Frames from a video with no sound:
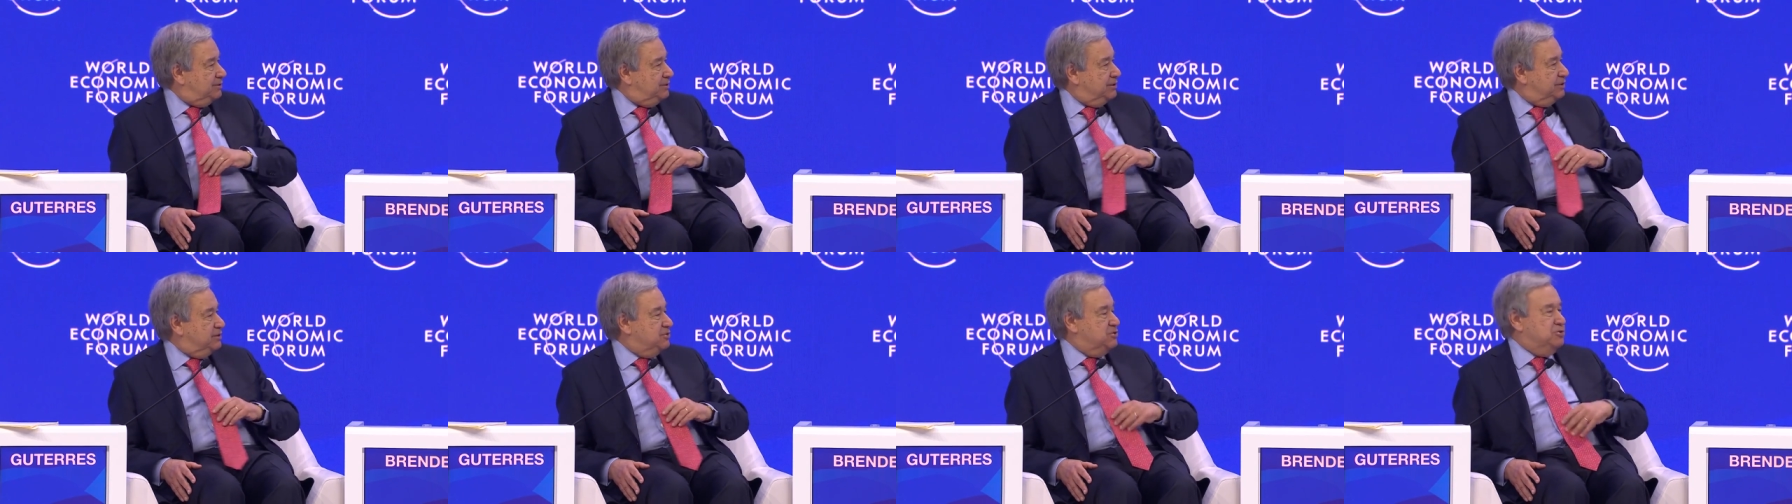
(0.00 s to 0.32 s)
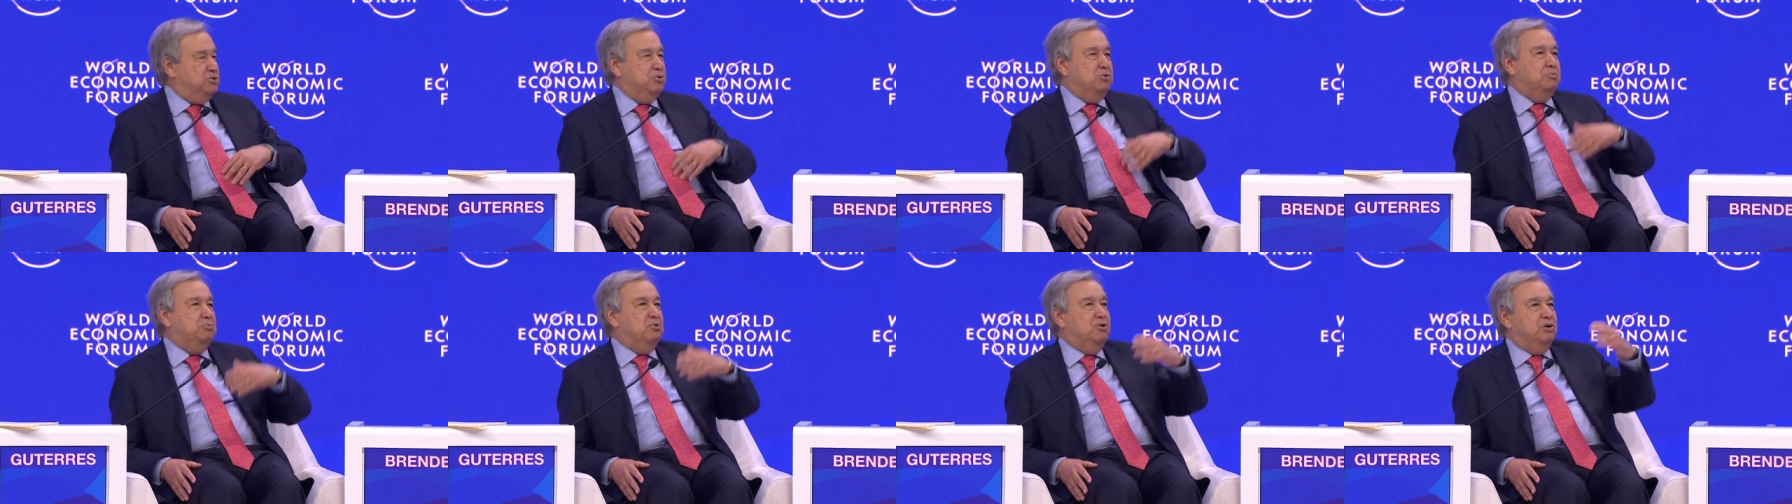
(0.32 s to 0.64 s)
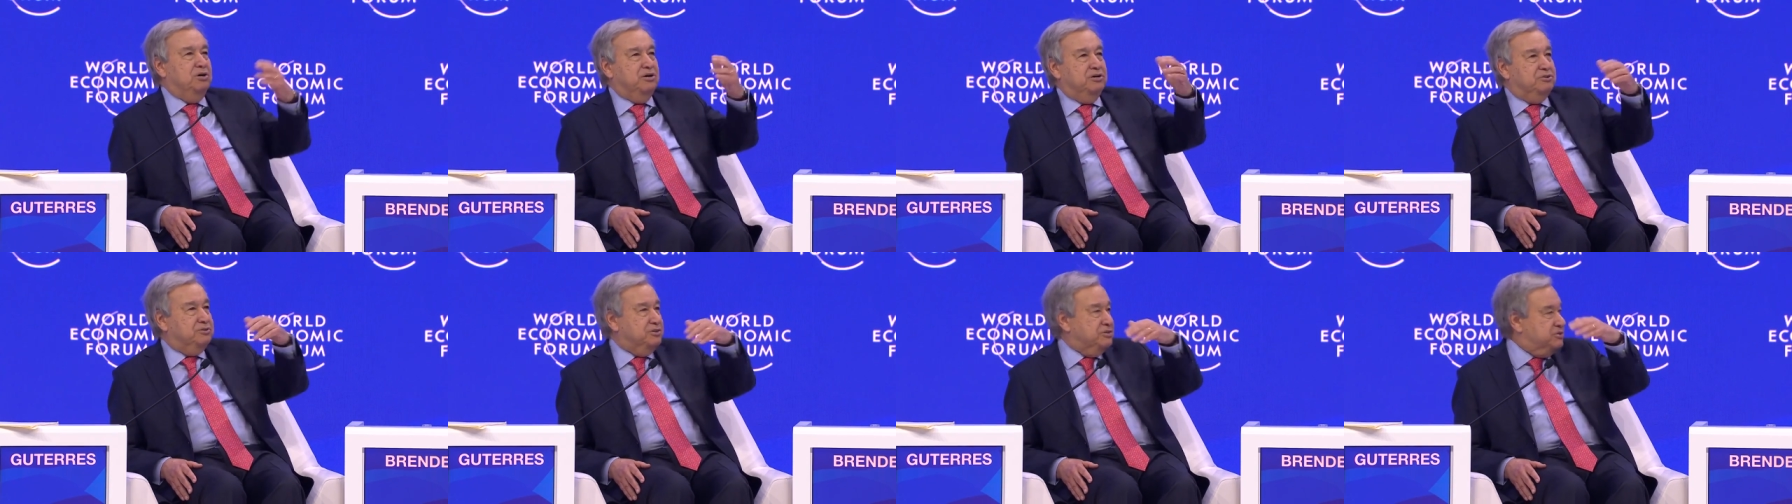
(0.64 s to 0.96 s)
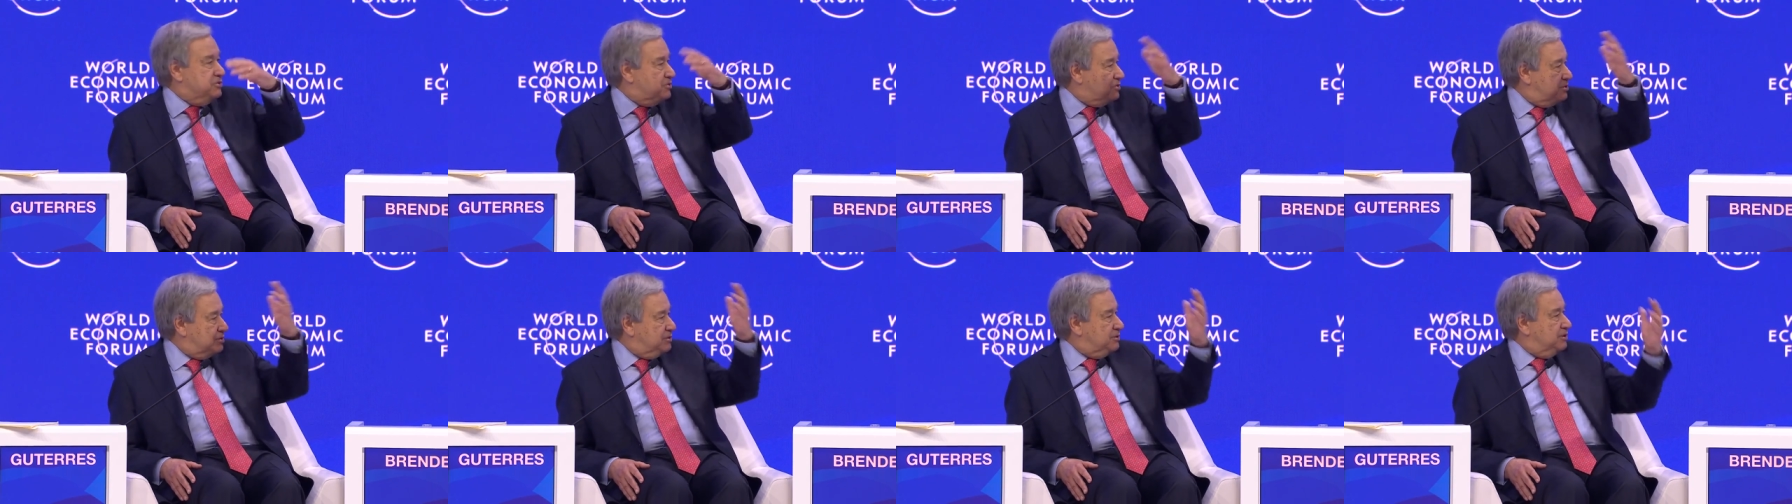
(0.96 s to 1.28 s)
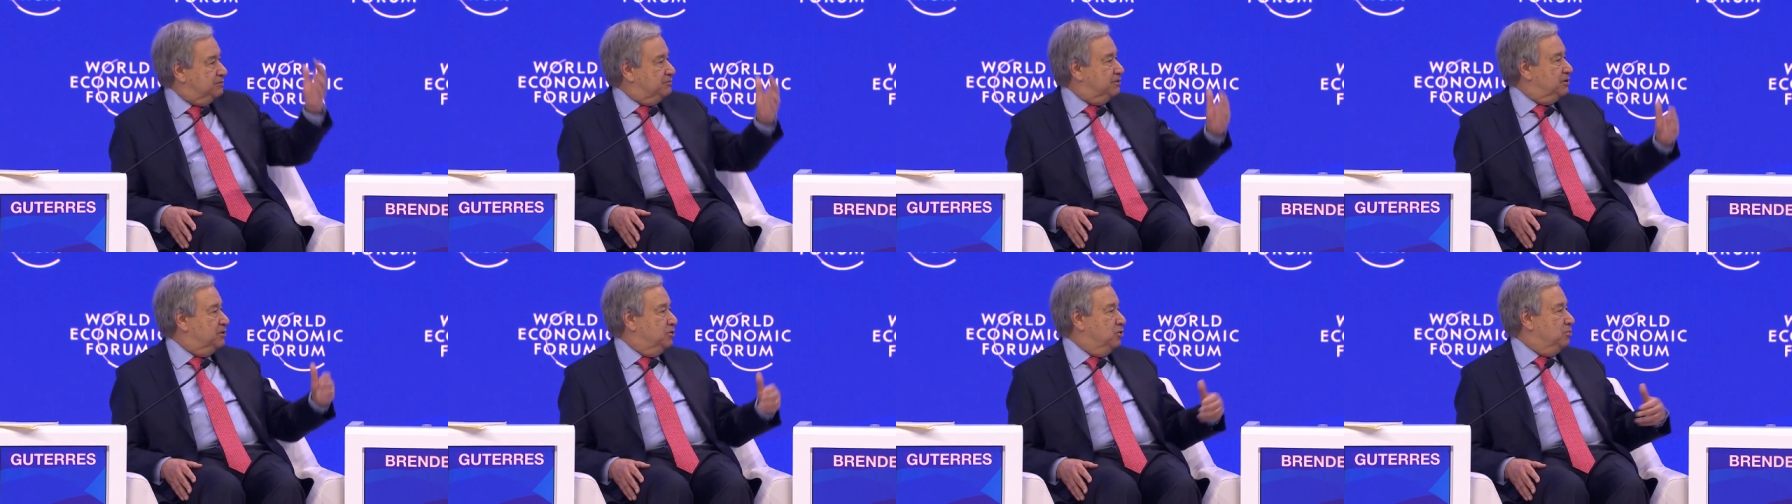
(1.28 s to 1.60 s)
there is no more a risk
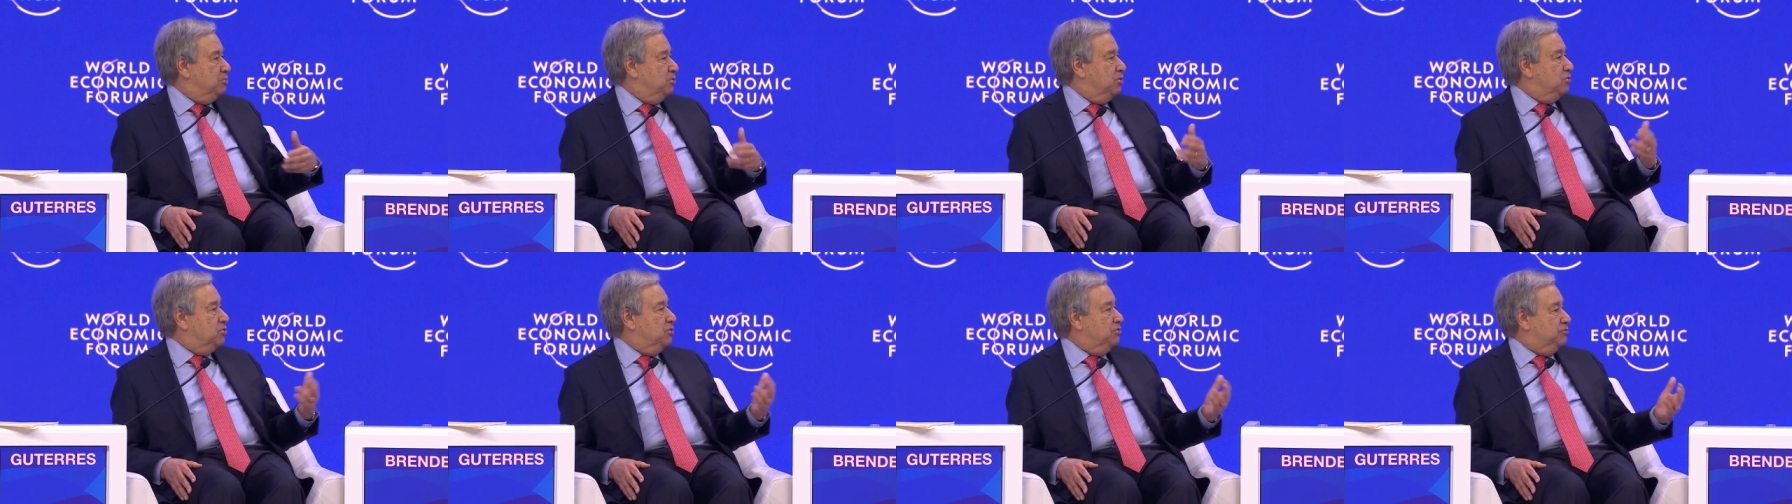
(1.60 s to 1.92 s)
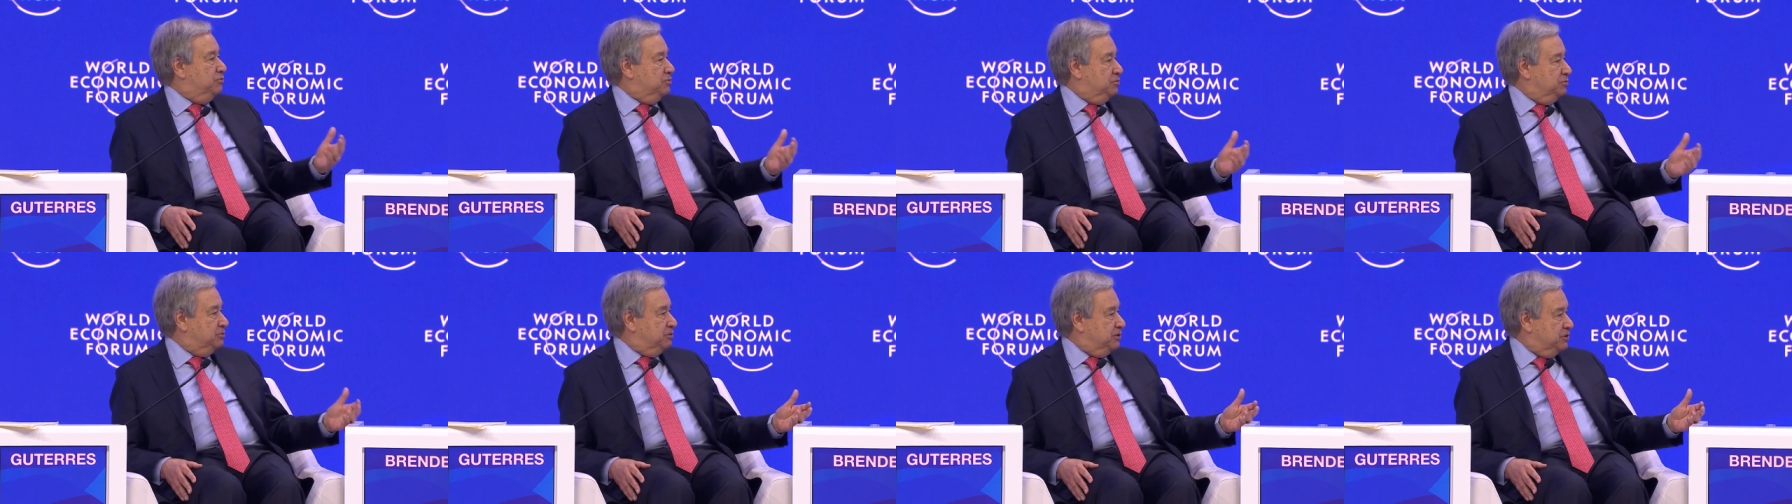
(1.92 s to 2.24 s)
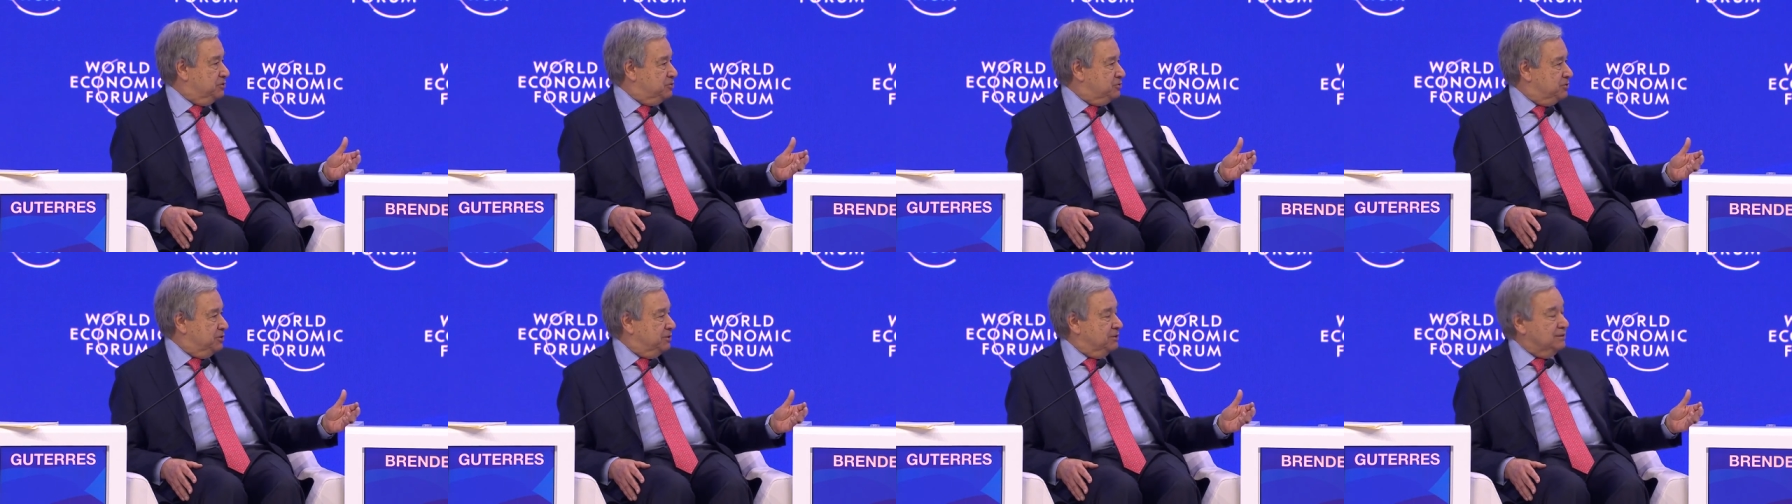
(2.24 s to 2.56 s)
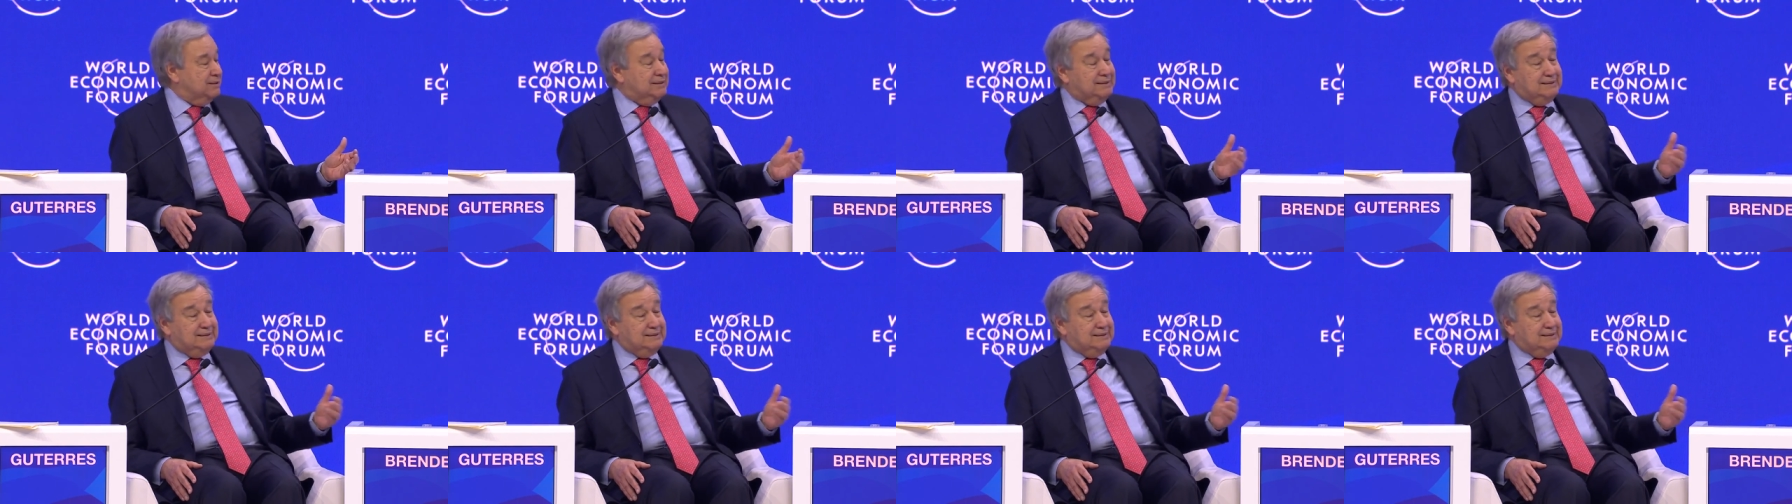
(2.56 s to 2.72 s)
of a global confrontation.